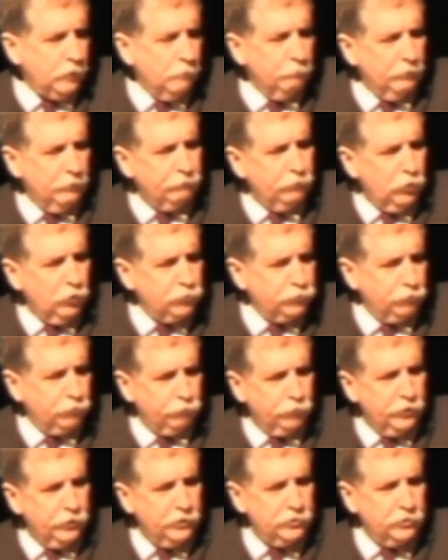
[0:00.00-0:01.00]
But Foster
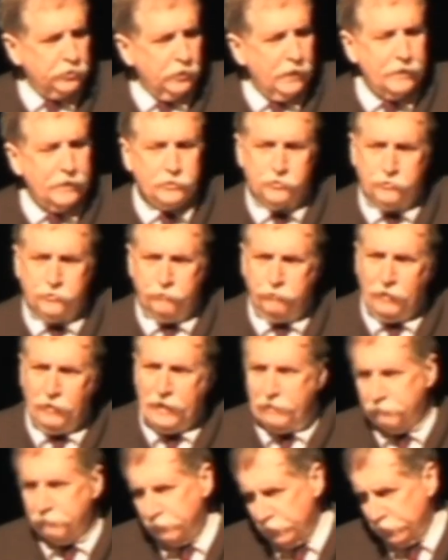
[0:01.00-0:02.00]
Friess likes to
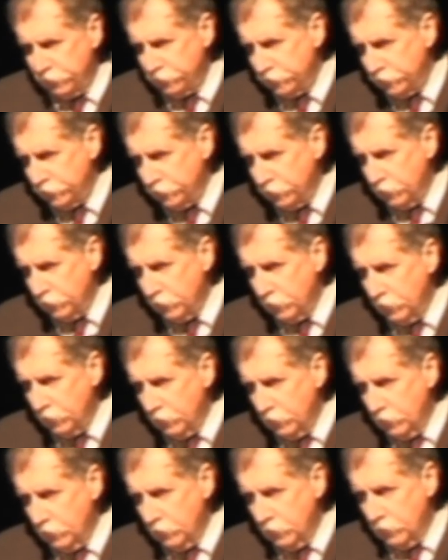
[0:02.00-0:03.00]
fly fish.
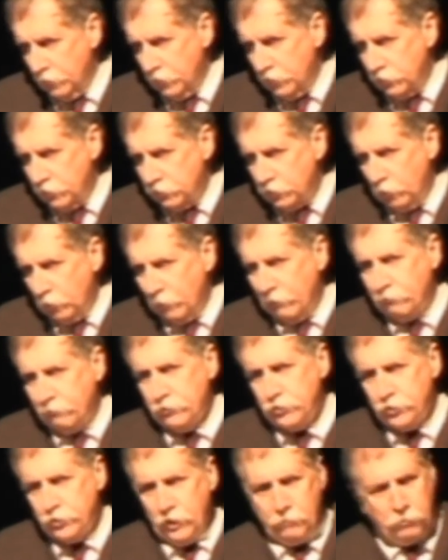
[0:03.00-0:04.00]
So
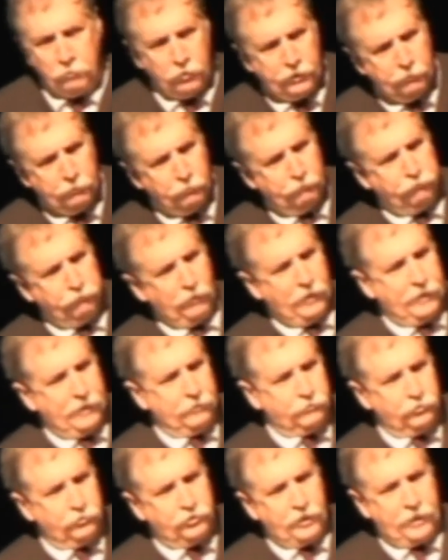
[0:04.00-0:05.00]
every summer he would fly
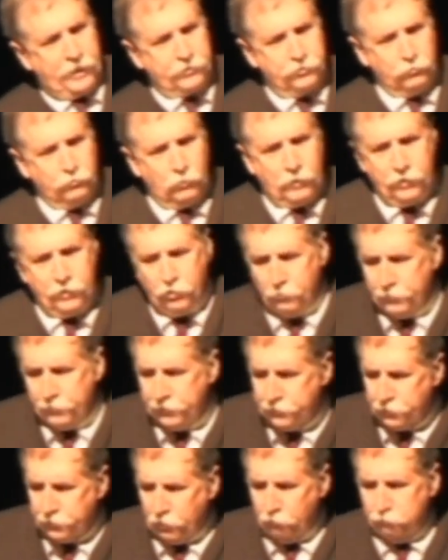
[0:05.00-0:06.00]
out to Jackson,
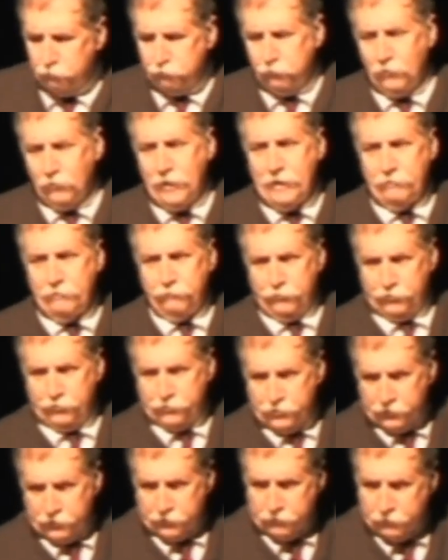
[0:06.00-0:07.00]
Wyoming to go fly
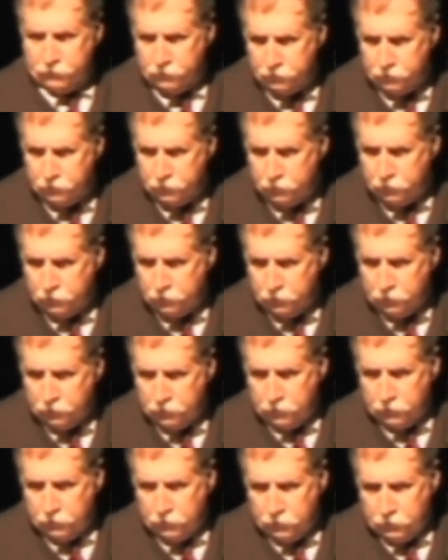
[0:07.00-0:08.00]
fishing.
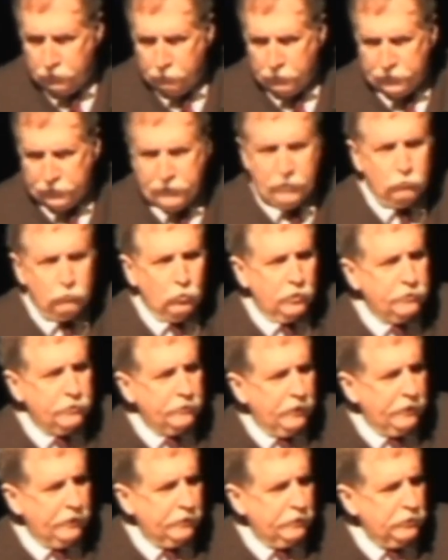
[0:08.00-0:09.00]
But then one
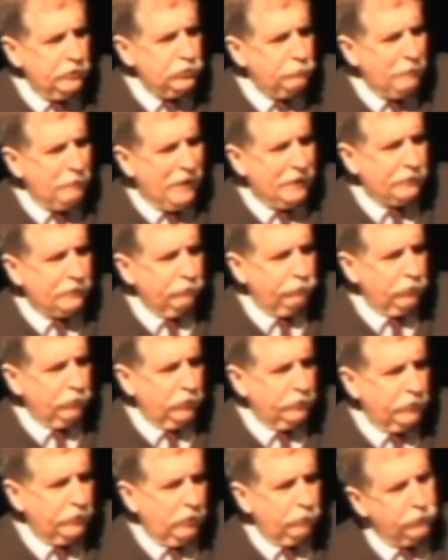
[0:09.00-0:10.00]
day he's back in
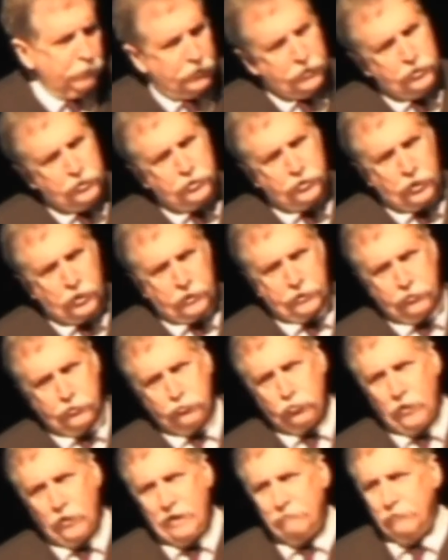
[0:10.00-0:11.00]
Philadelphia. He's stuck in
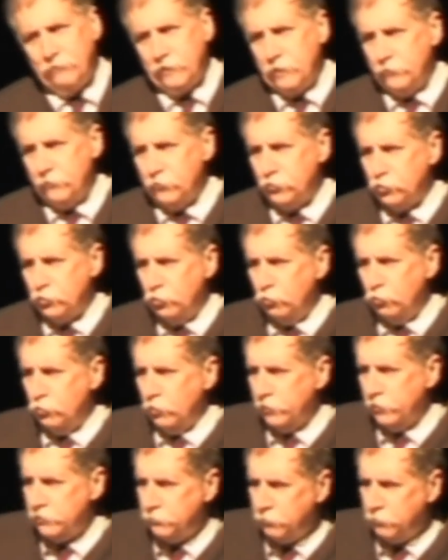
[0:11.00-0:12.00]
traffic on the
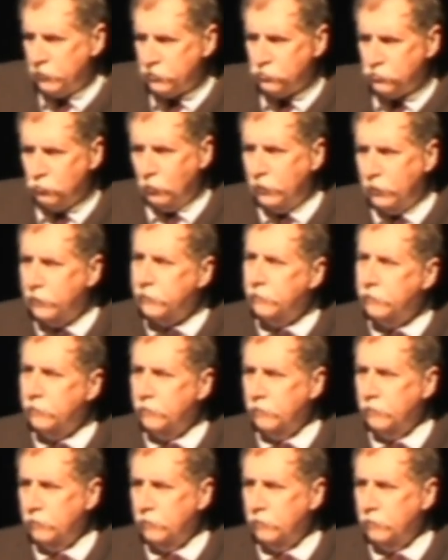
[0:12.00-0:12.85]
Schuylkill Expressway.